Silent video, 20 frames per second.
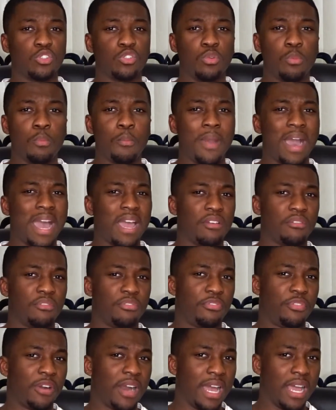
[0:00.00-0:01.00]
you might
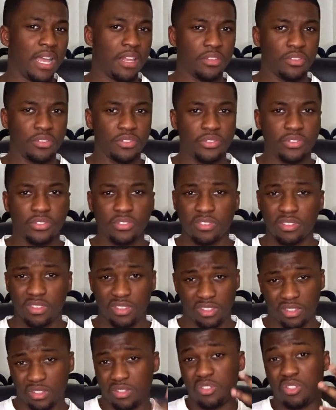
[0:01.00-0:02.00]
find
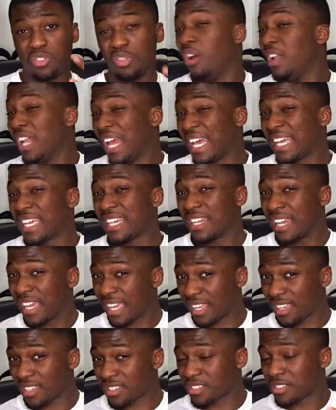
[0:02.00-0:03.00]
to your liking, I
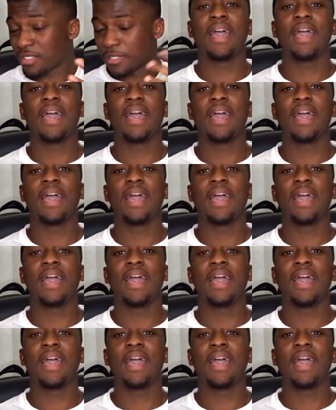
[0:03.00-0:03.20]
guess.